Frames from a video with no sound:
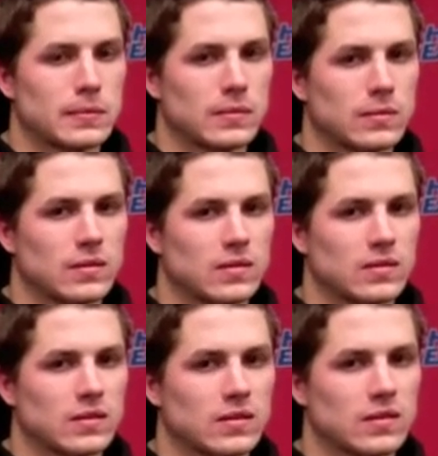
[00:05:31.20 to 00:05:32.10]

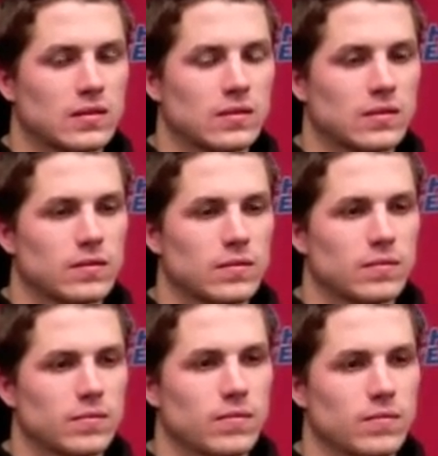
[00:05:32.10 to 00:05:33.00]

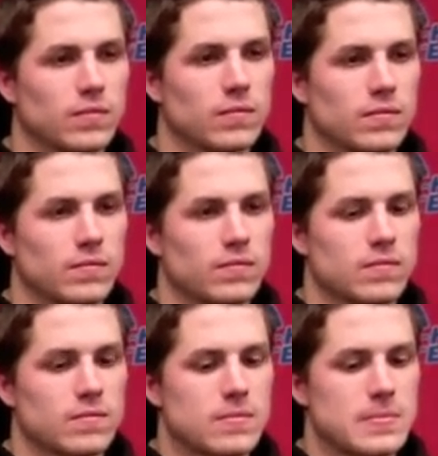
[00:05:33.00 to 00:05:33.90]

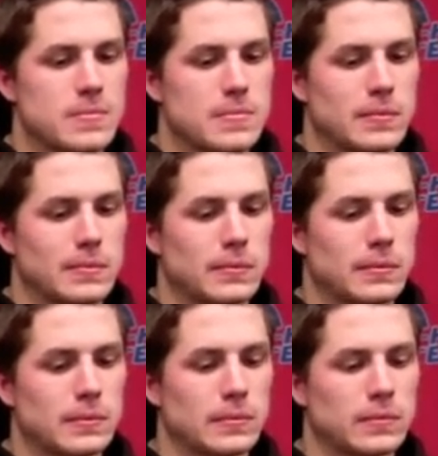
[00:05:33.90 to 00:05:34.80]

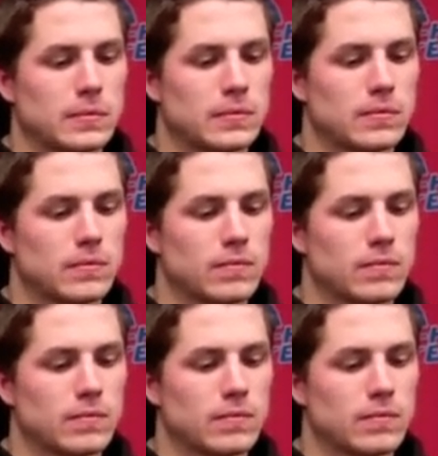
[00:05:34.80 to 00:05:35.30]
No words are spoken by the person on screen.